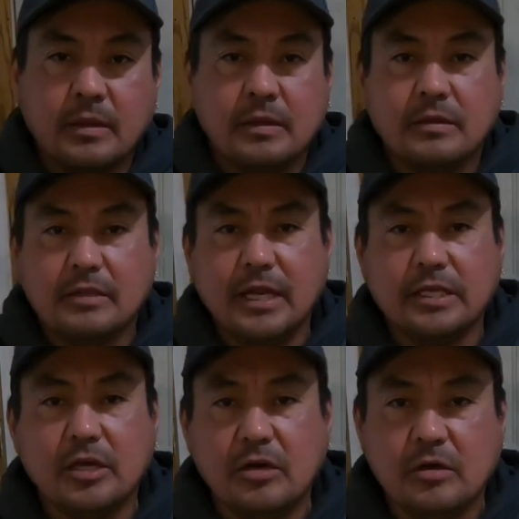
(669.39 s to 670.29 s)

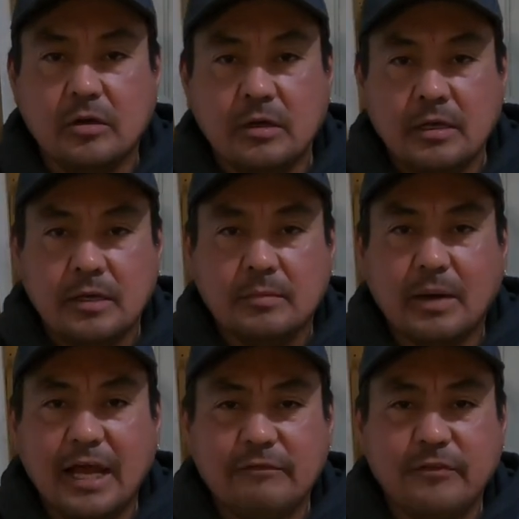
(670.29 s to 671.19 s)
Thank you.
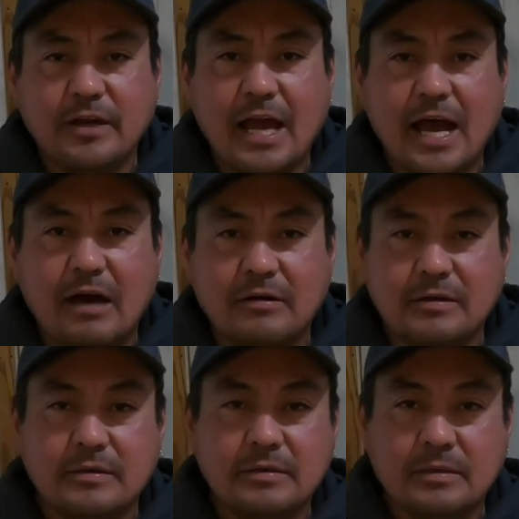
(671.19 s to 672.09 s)
Bye for now.